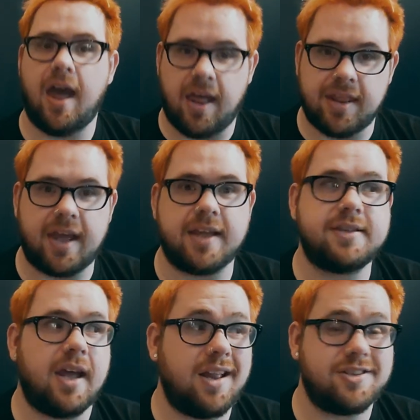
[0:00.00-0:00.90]
And like I
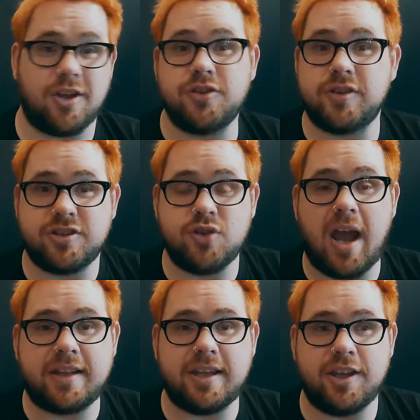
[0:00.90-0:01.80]
said, it's also
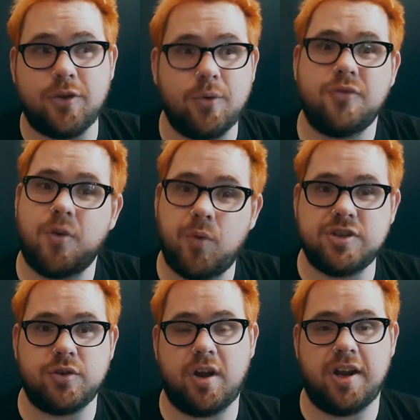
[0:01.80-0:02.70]
distracting you from
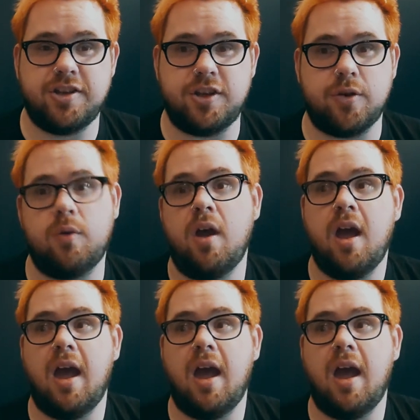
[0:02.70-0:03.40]
what you're gonna do.